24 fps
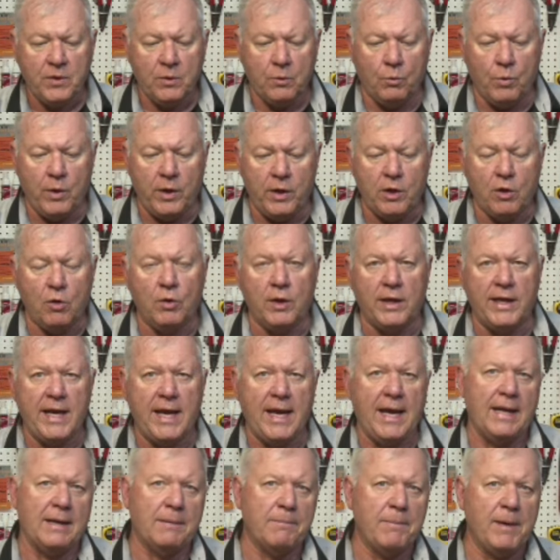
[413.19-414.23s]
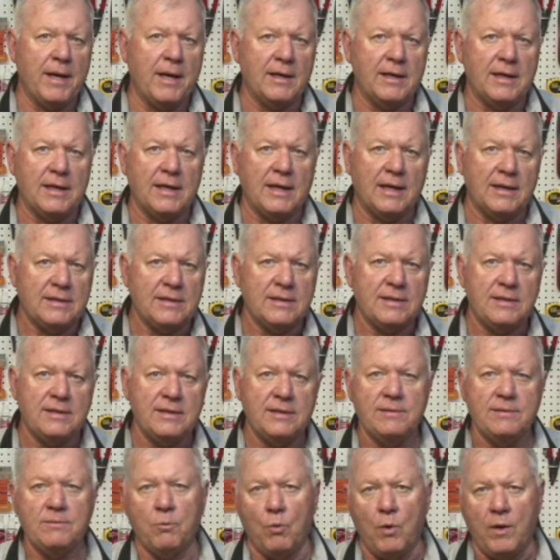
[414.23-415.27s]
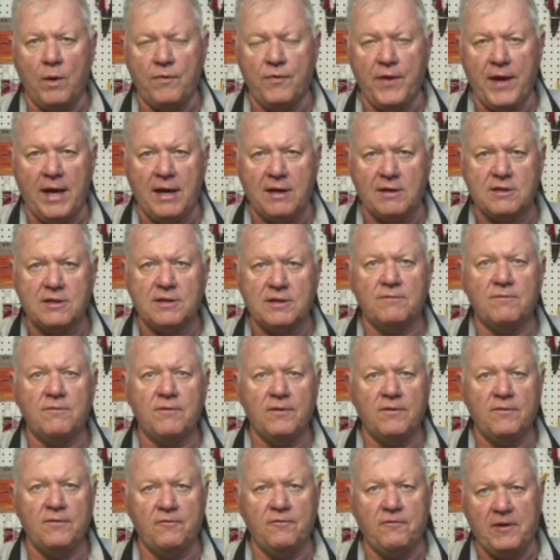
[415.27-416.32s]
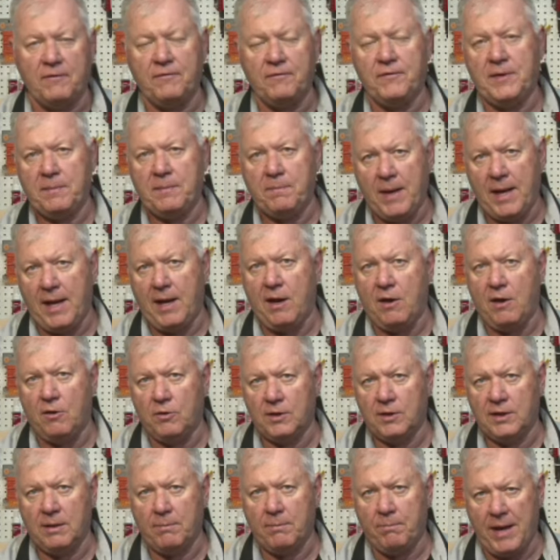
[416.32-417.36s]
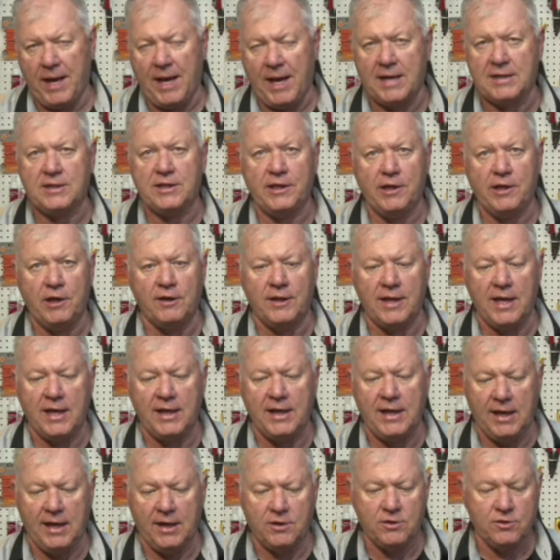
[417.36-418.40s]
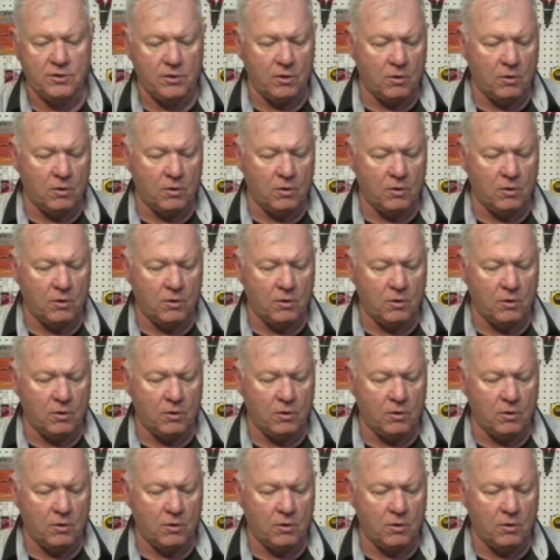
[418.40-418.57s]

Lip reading: we only had about a 1,050 pound capacity on that hitch.